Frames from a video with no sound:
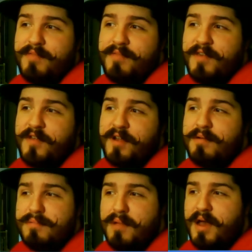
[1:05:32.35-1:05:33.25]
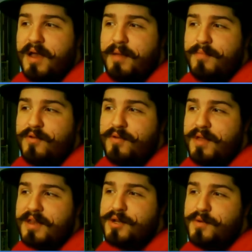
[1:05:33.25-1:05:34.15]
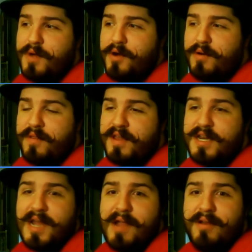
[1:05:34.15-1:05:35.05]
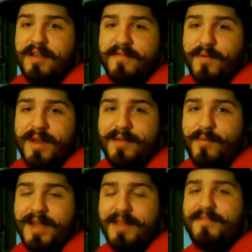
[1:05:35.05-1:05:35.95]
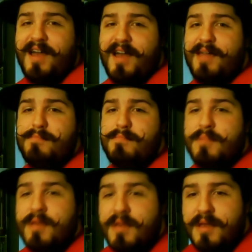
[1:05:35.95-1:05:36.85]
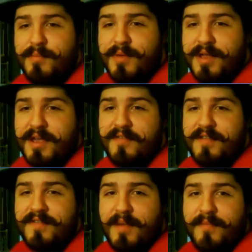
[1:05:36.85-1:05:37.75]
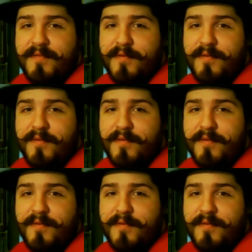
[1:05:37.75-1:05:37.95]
this year, you get to own the entirety of the Wheel of Time because it's up for